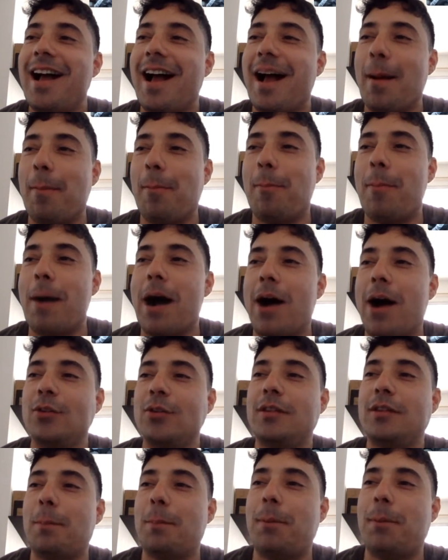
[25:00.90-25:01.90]

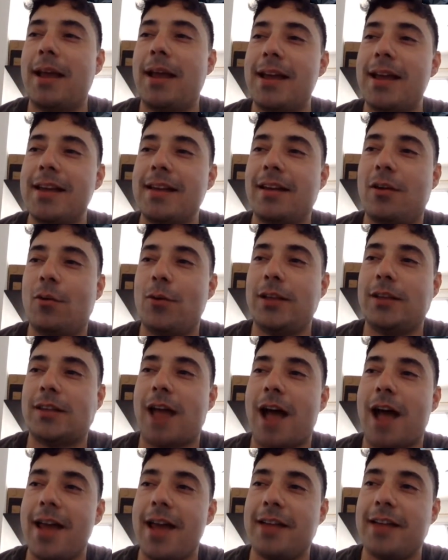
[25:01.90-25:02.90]
About the plan,
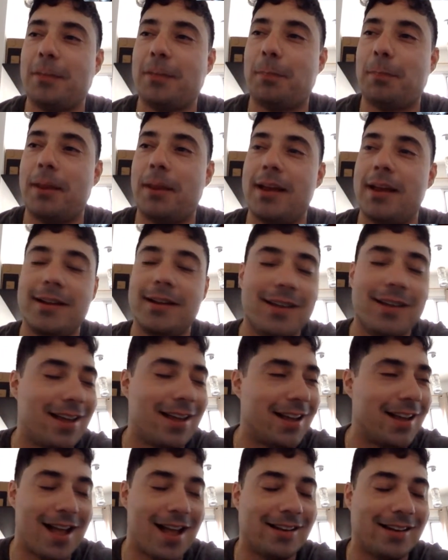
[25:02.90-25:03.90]
retired plan.
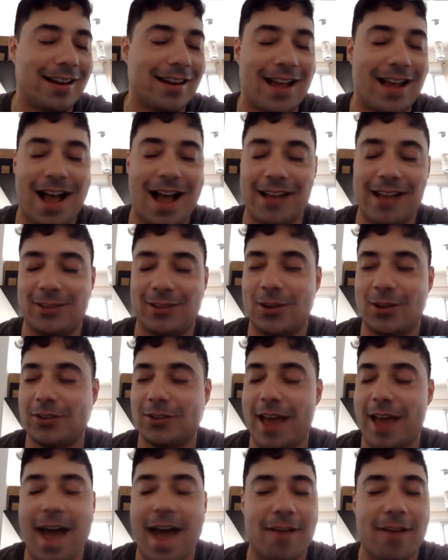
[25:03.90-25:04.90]
No, I
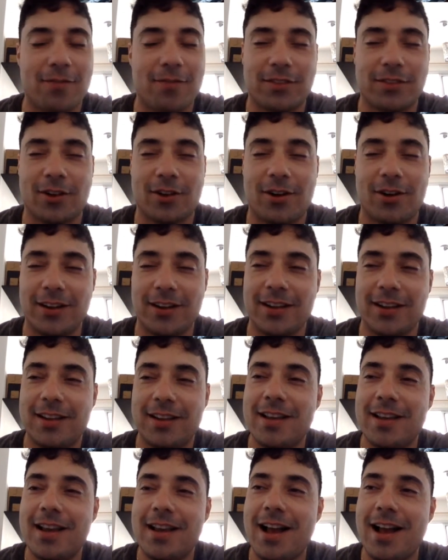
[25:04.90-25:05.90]
don't have. Sorry,
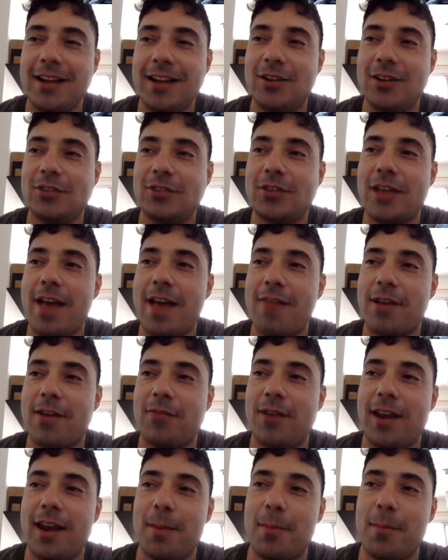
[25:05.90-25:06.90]
I don't have
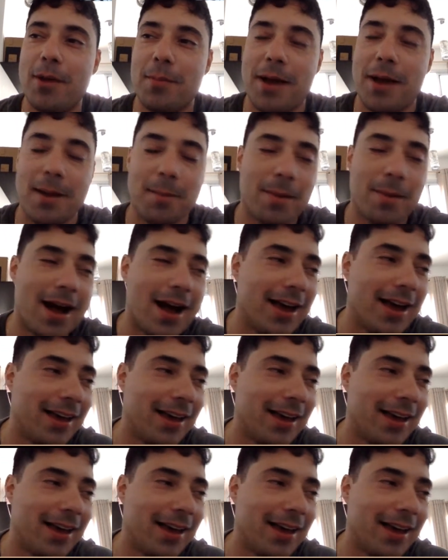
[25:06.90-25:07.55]
available in my mind.